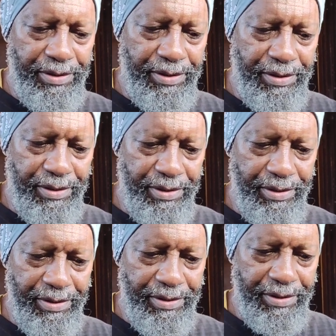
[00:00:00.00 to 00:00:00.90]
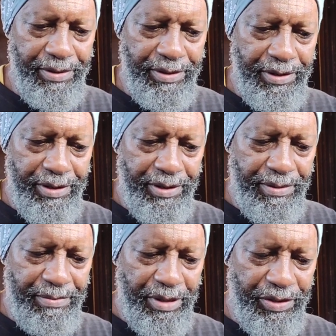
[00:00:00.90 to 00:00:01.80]
Mm.
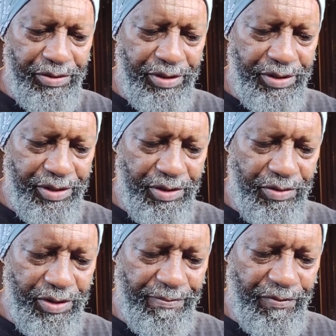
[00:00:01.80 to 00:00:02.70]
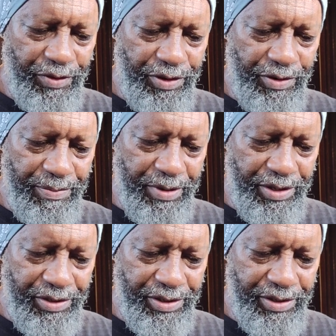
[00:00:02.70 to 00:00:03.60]
Make sure this goes up for 30
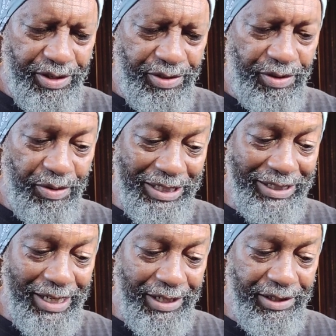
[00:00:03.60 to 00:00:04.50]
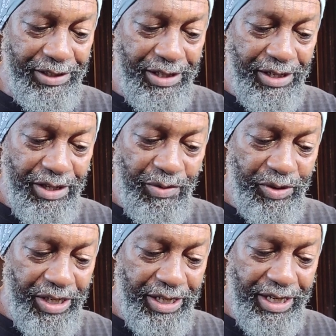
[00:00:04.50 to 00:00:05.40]
minutes instead of 30 seconds,
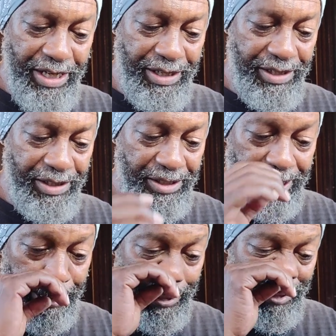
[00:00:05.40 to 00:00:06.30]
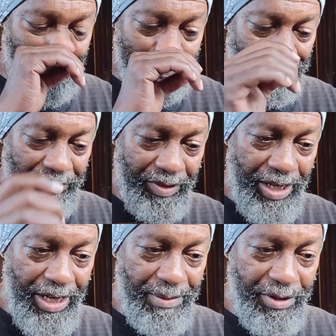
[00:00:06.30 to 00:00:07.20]
which I can't get this thing to
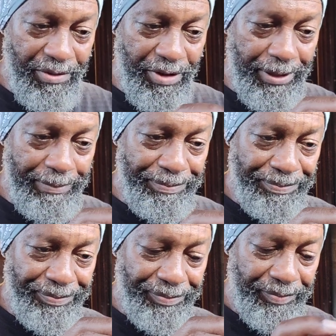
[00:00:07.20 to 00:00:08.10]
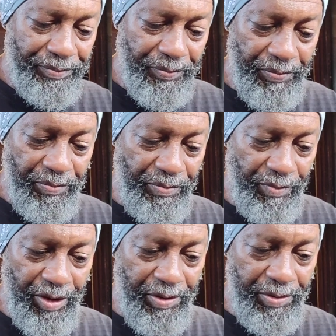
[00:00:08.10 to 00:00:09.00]
calibrate right.
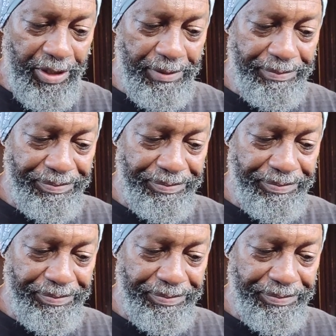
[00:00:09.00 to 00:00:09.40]
Okay.